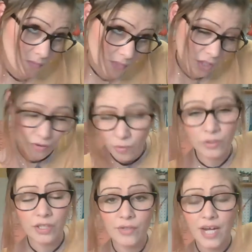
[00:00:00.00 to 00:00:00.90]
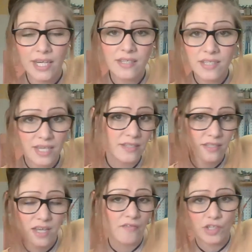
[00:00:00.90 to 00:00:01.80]
the whole United States
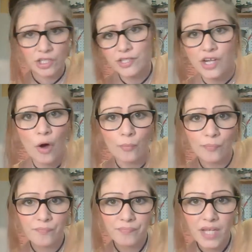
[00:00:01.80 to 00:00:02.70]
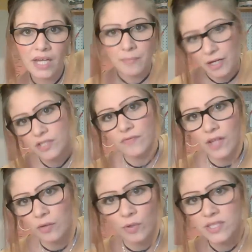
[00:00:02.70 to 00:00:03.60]
is covered in snow and about to
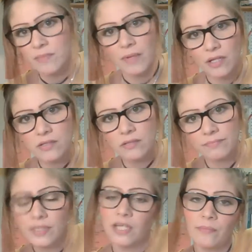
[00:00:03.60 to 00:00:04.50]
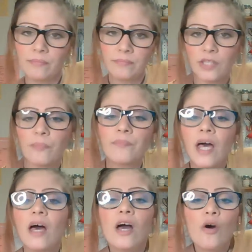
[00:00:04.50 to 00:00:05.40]
flood once it melts. So
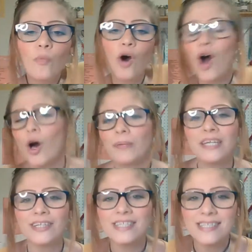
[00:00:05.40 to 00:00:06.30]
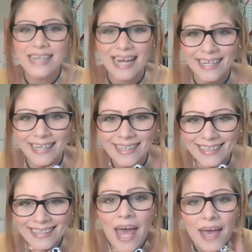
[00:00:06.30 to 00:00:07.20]
we'll all be here to stay.
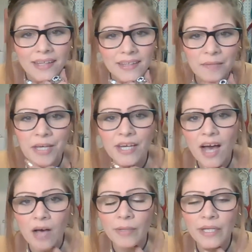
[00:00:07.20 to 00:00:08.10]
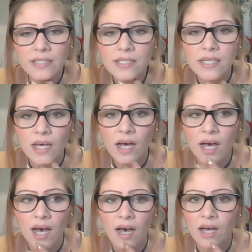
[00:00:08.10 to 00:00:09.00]
Leave me a comment,
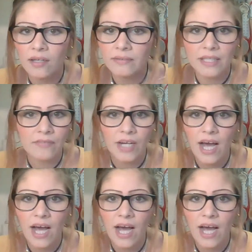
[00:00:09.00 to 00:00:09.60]
even a